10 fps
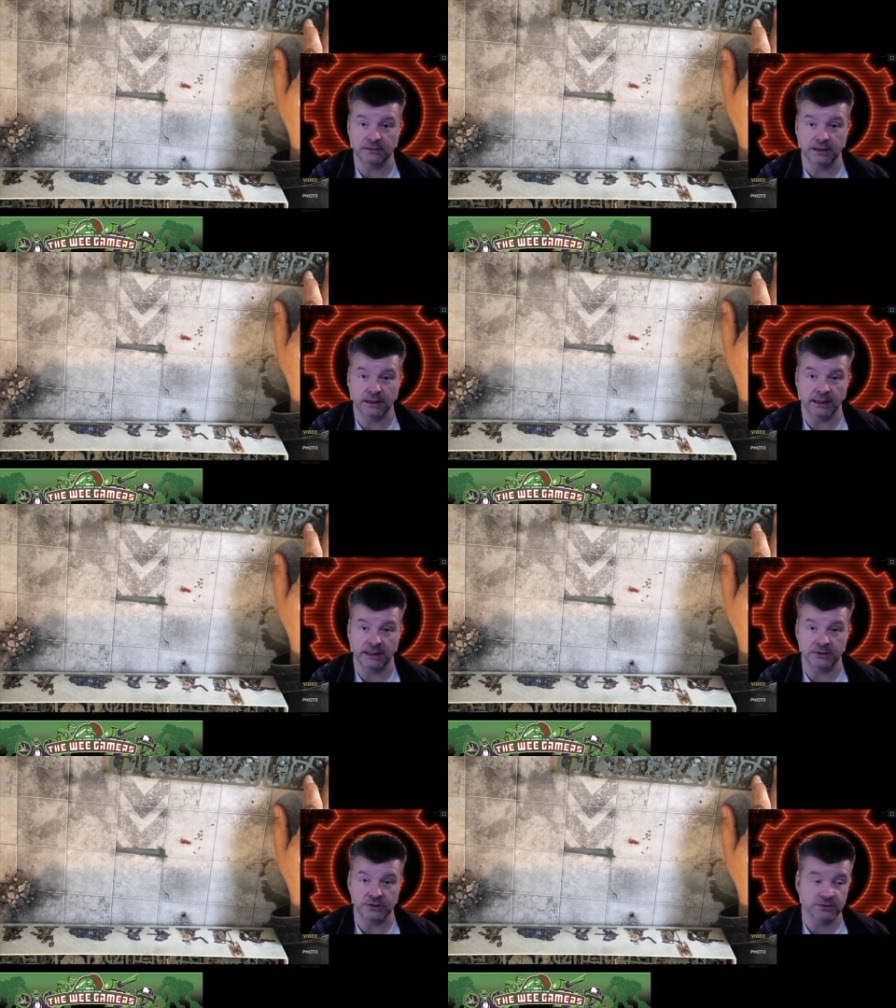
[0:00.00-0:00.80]
and then
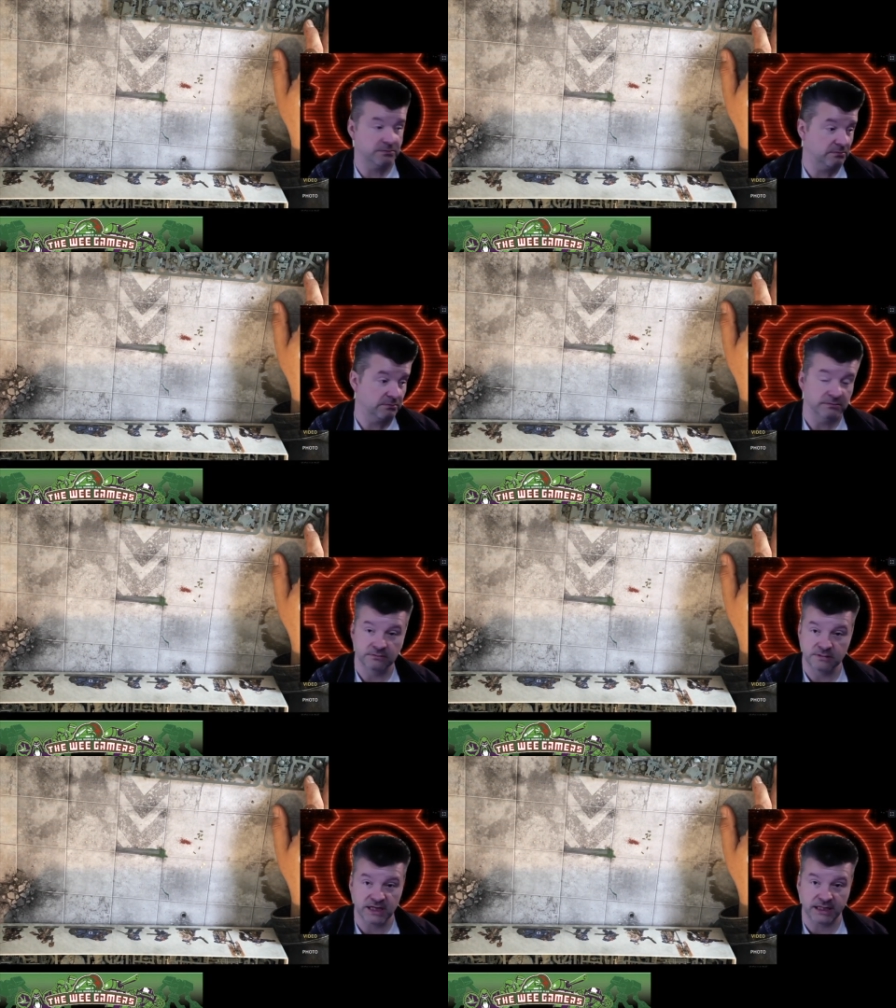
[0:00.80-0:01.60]
just
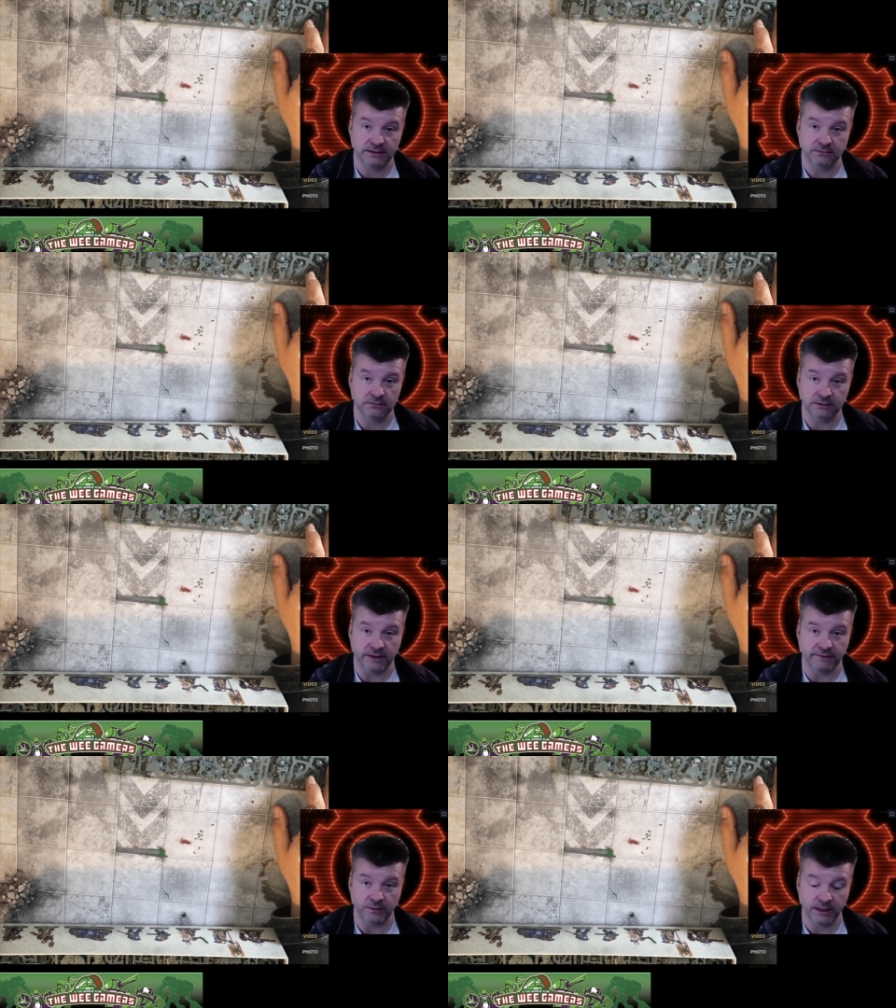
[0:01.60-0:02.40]
sell it, give
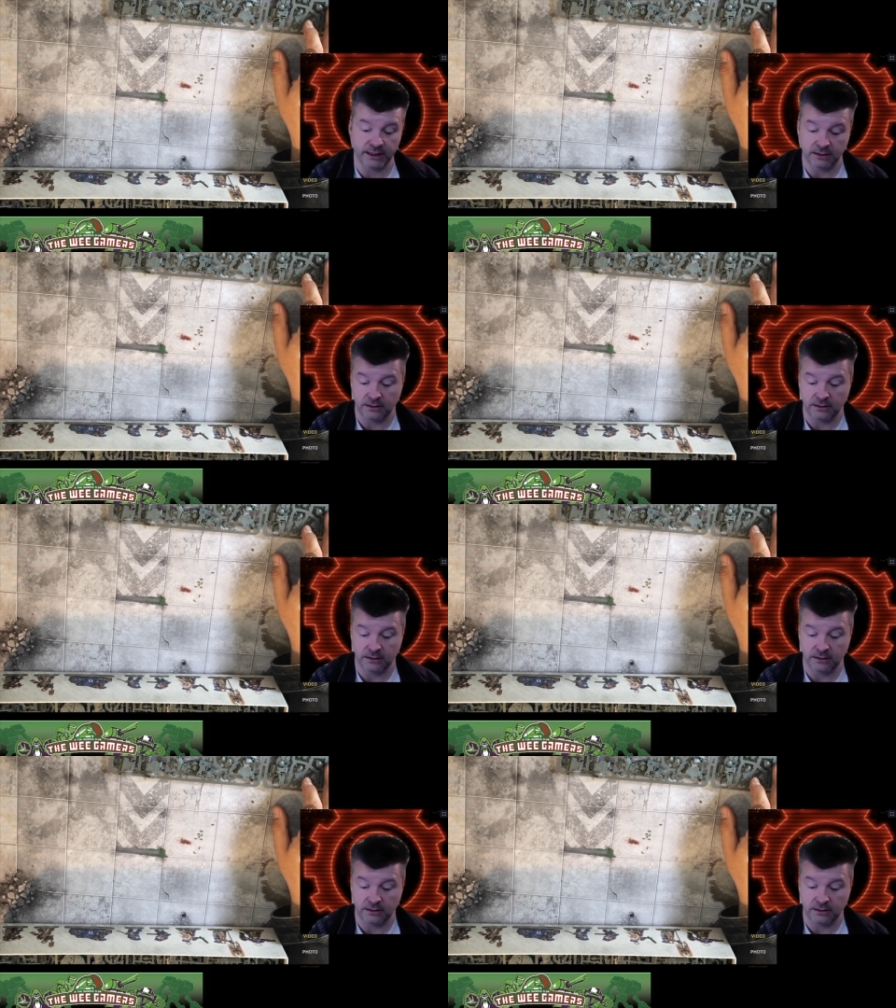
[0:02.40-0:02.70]
it away.